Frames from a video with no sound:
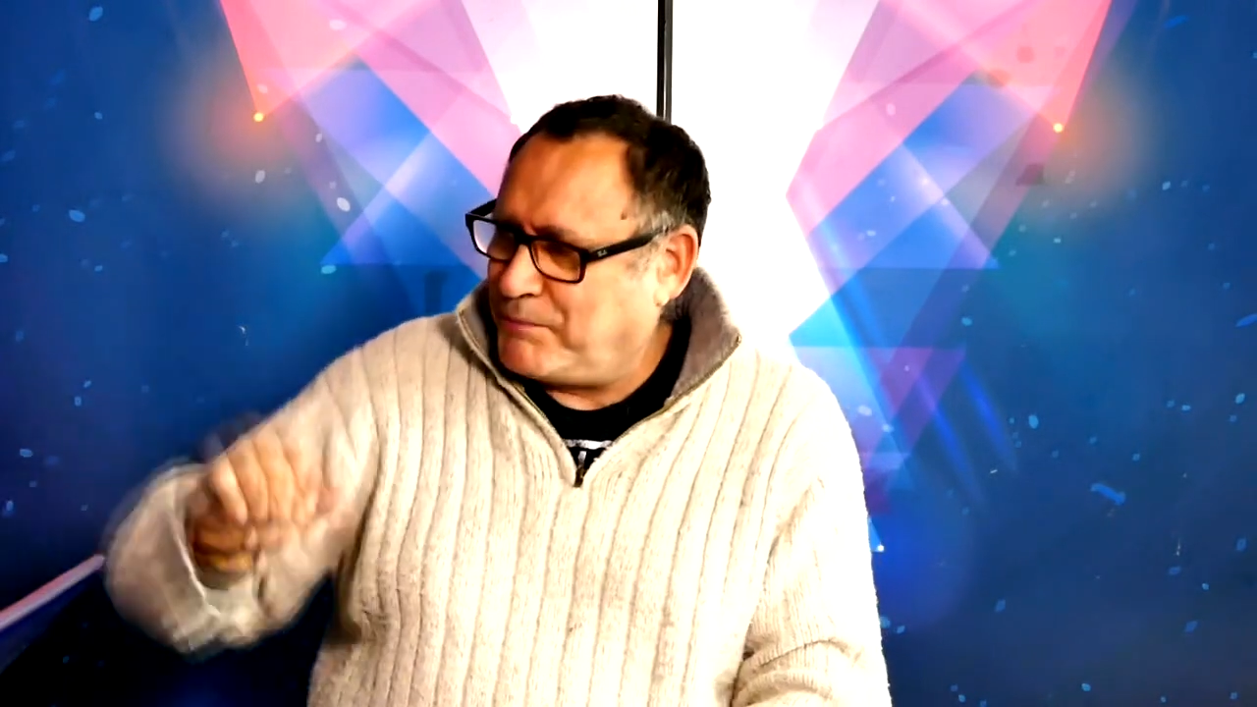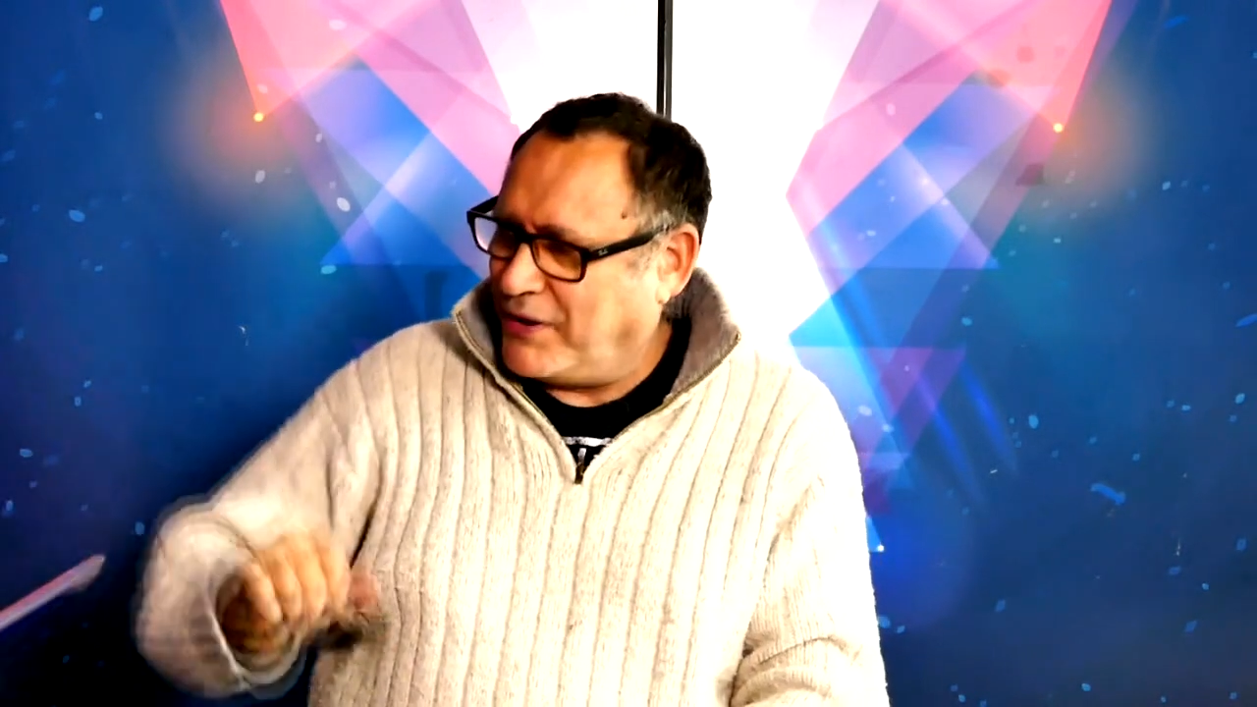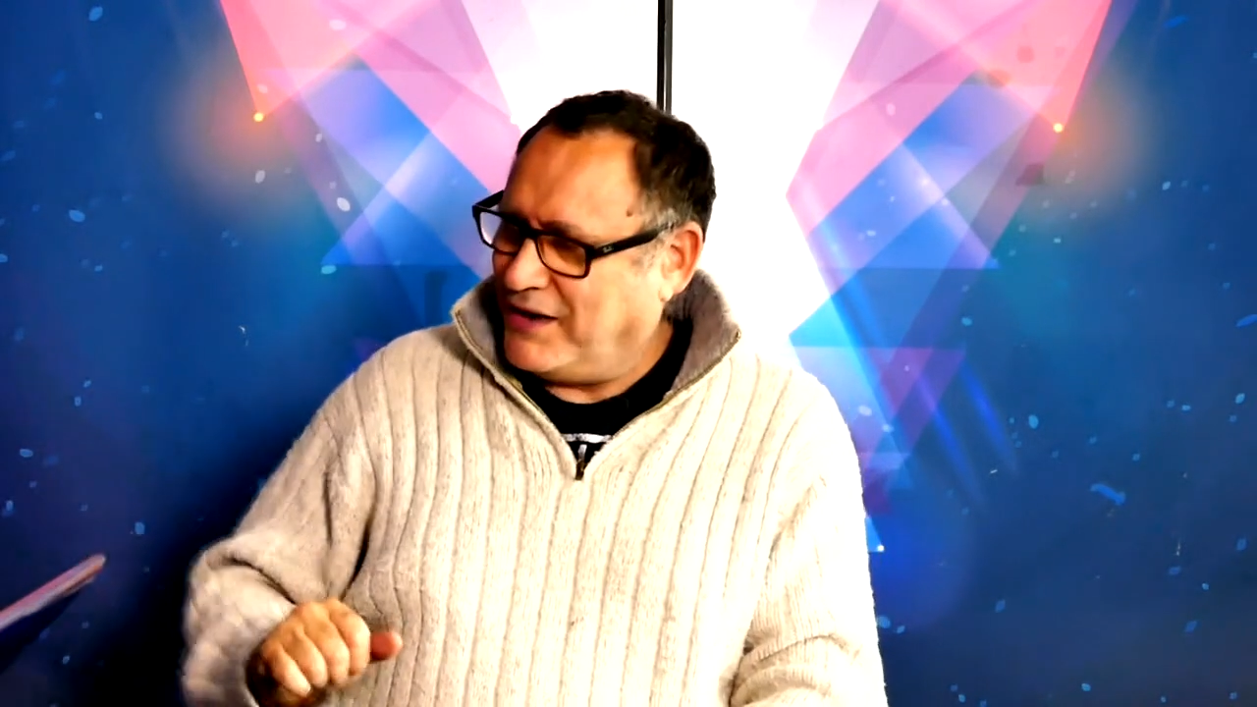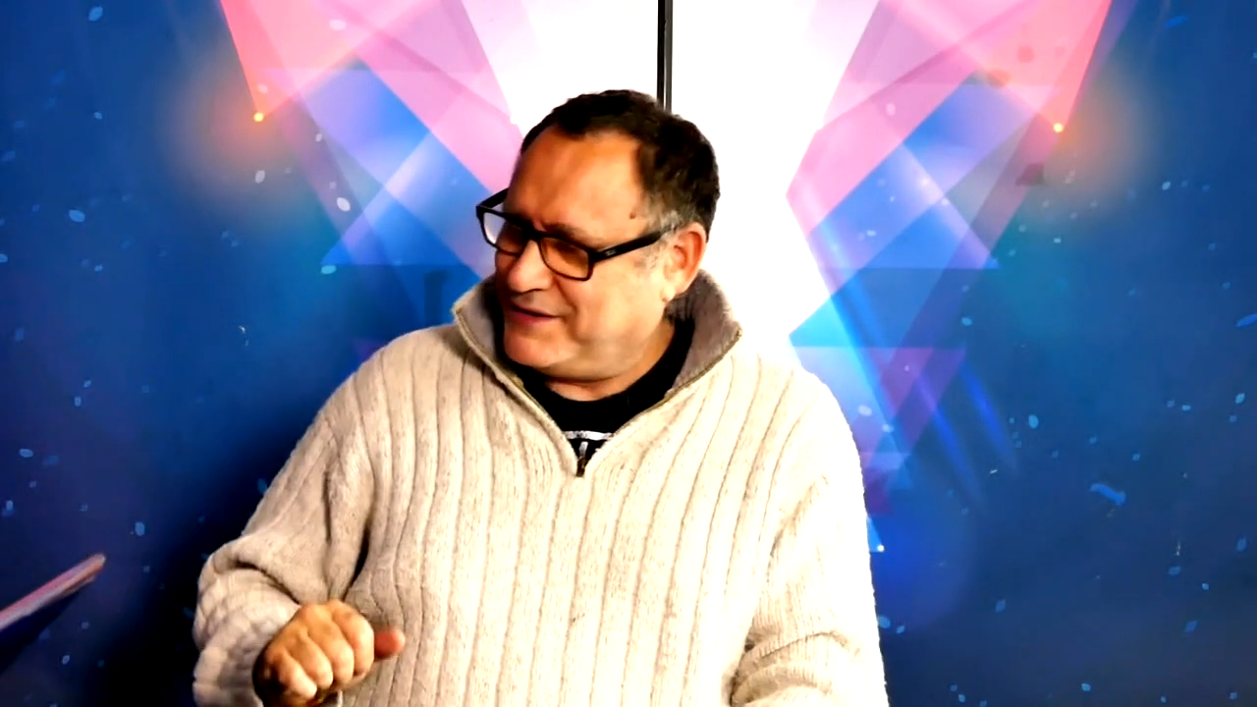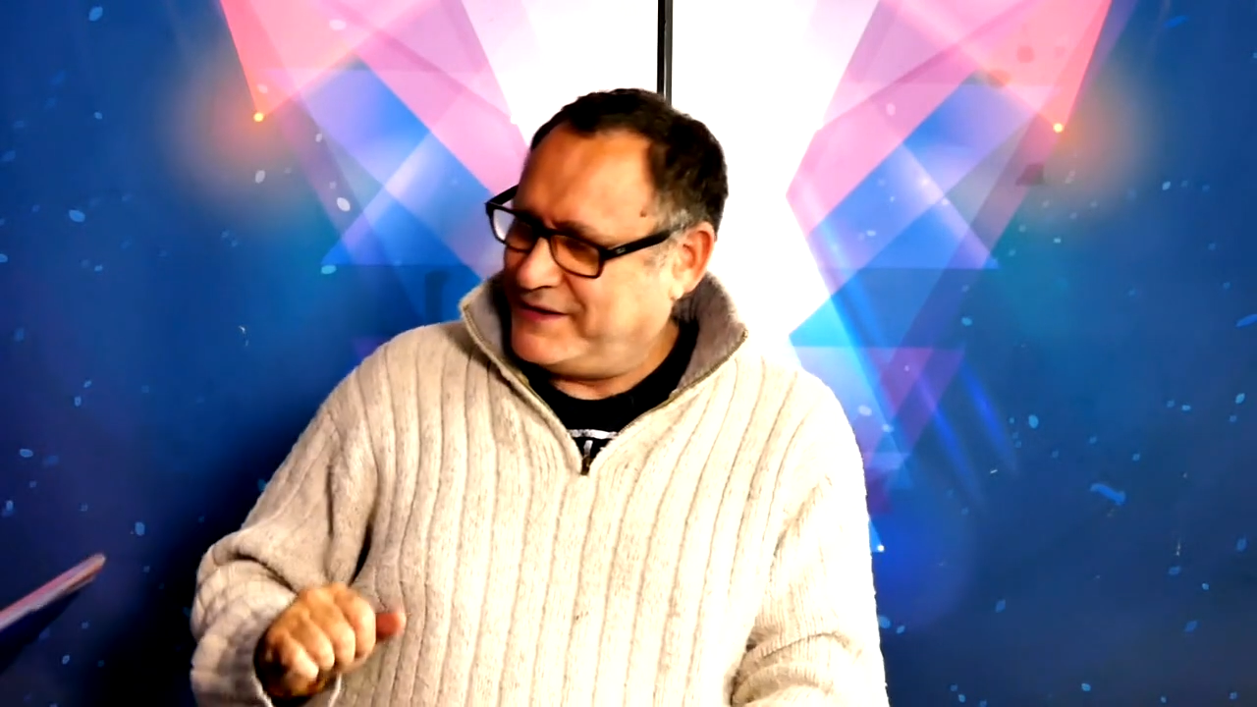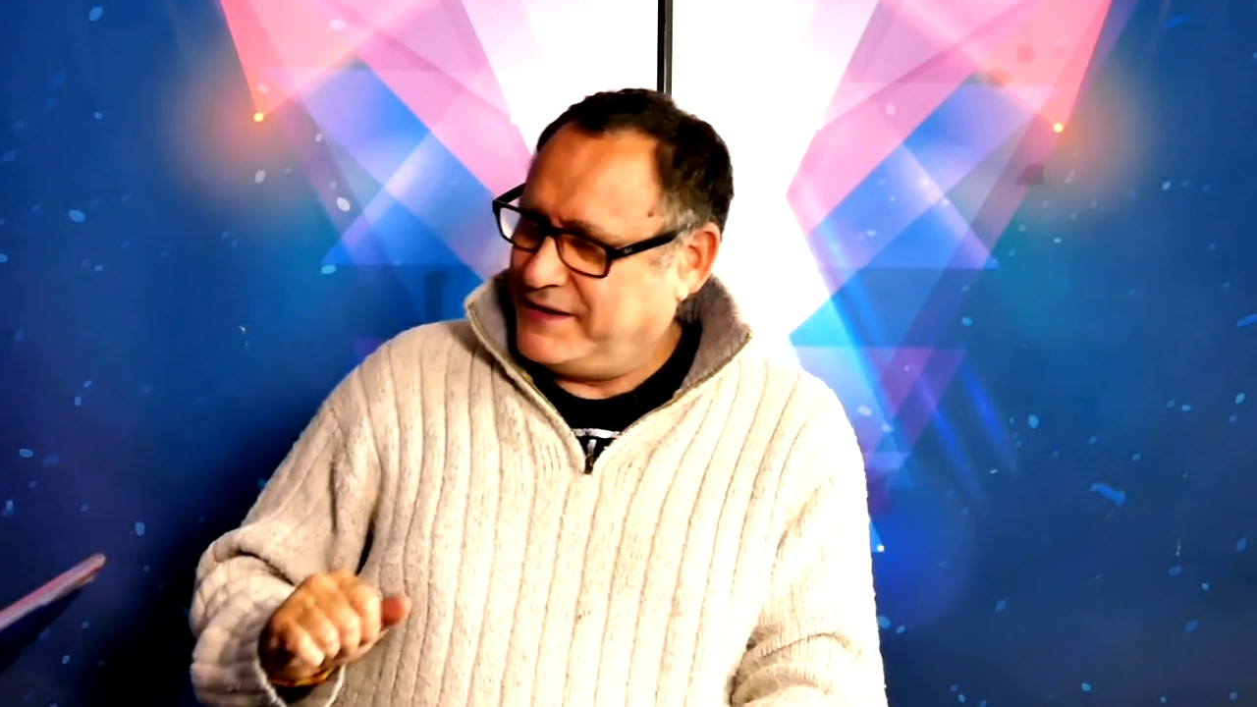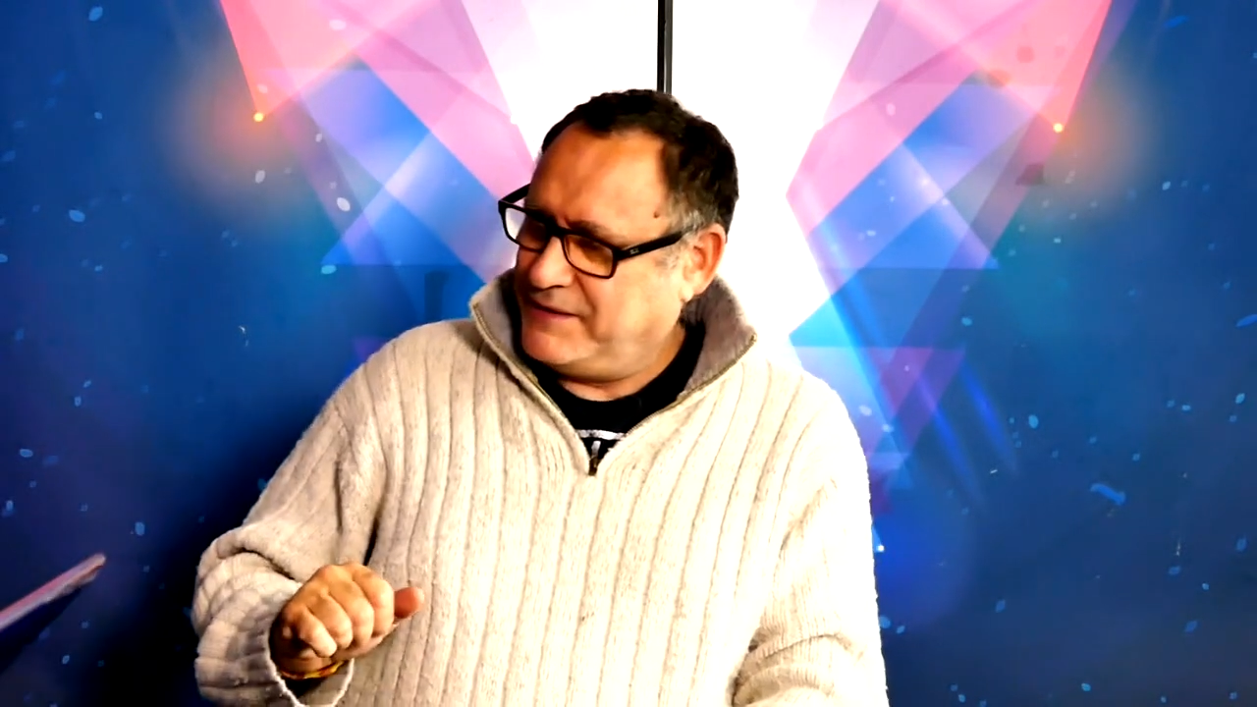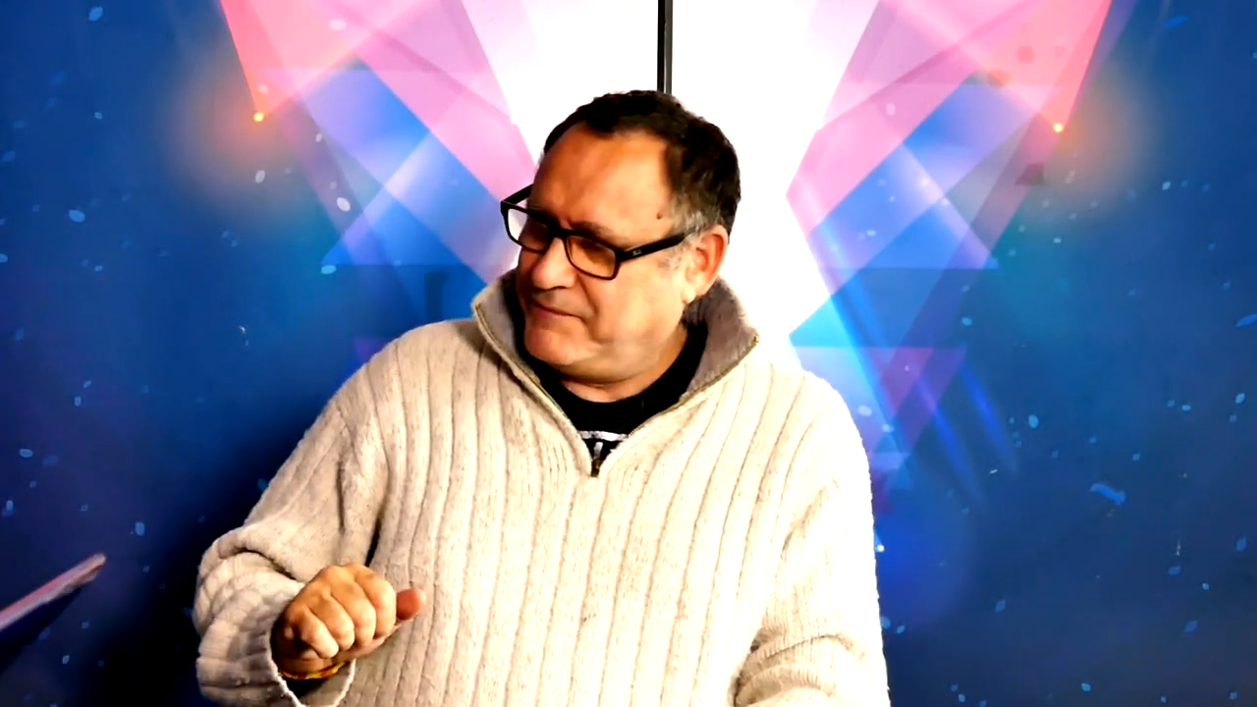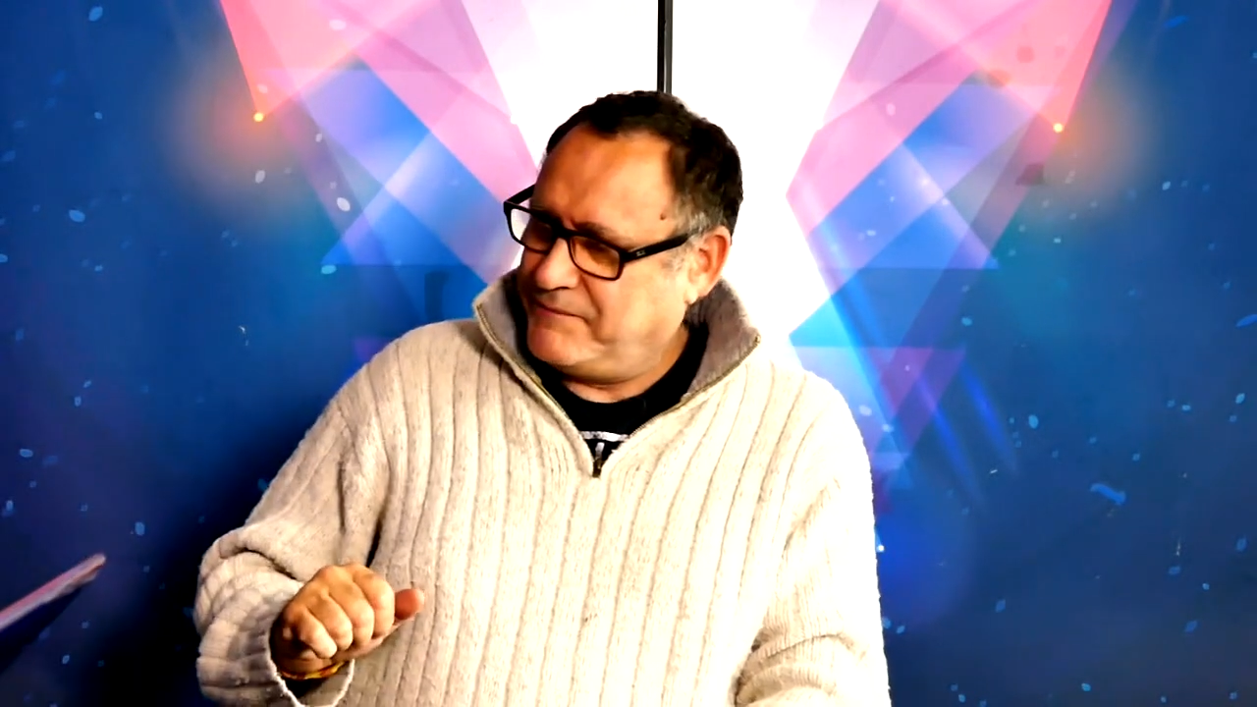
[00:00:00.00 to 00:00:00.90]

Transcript: party.